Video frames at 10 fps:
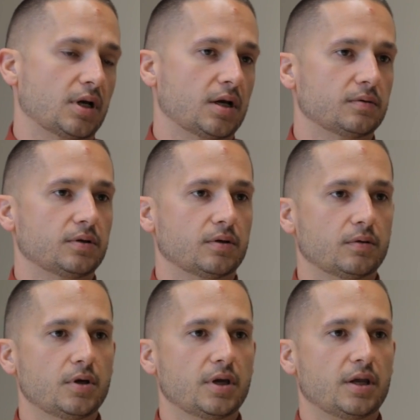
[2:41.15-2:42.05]
Uh, you
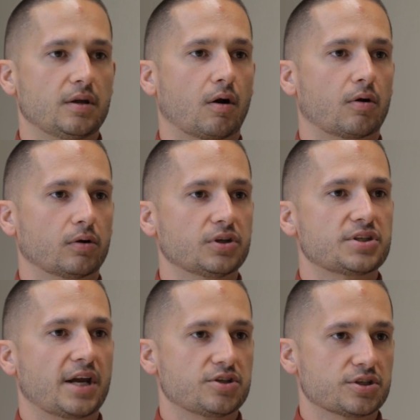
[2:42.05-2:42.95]
know, in our early
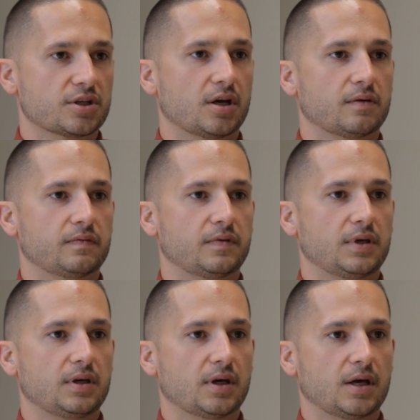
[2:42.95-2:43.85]
stages of
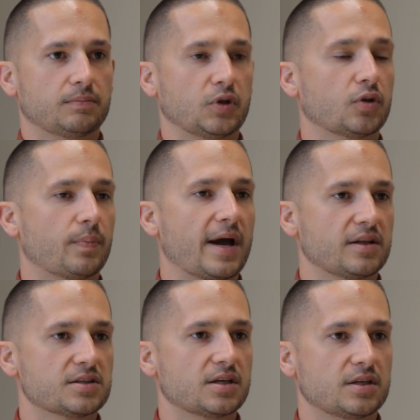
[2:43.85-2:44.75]
the um, you know the
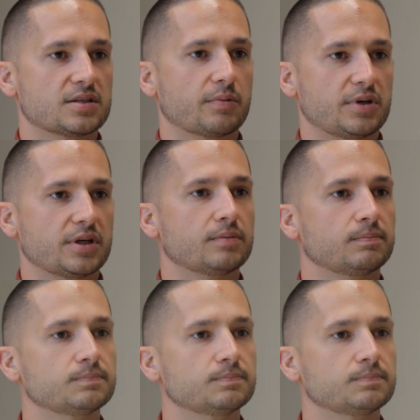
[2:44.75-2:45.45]
pilot studies that we did.